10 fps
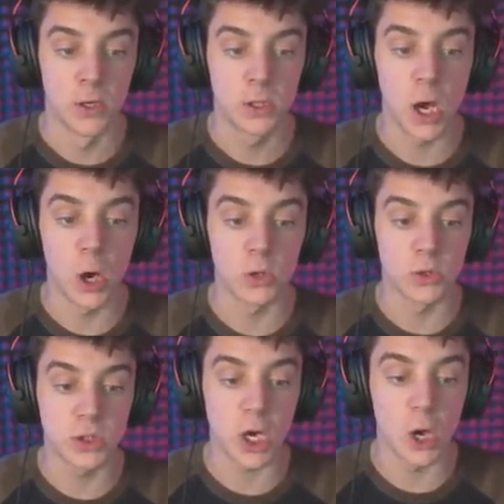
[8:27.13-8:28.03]
Go, goose,
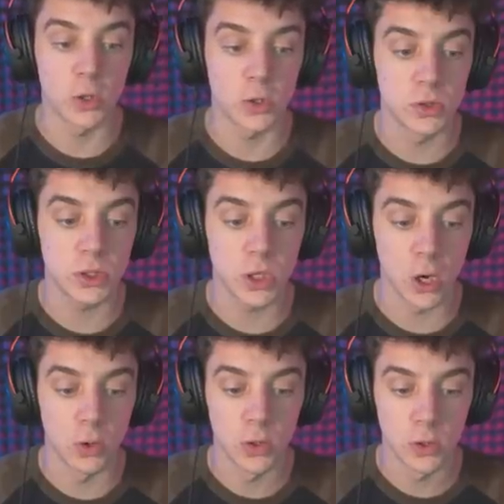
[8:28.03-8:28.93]
go, goose, go.
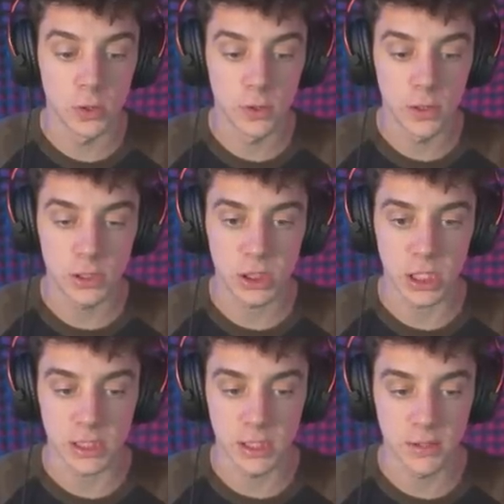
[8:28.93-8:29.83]

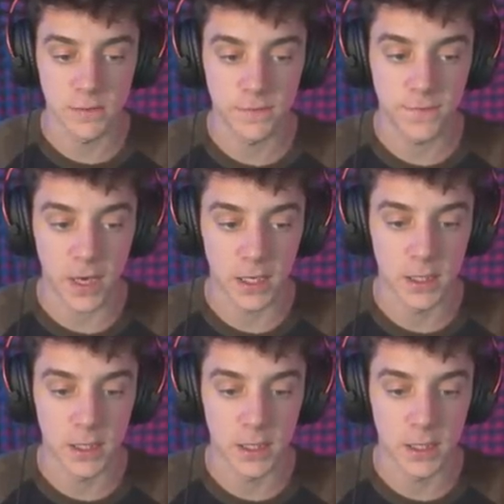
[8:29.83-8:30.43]
Shit, fuck.